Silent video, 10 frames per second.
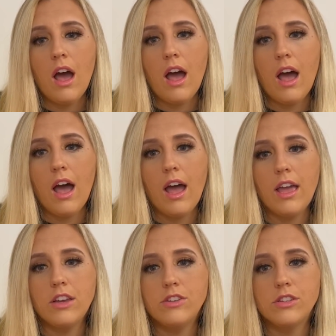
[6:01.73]

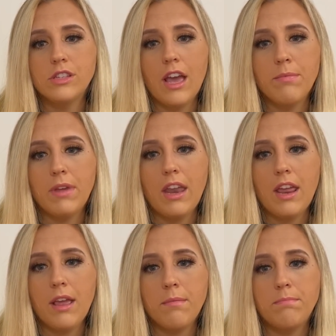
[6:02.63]
I just kept
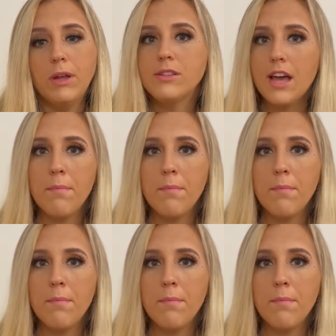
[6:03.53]
getting built up,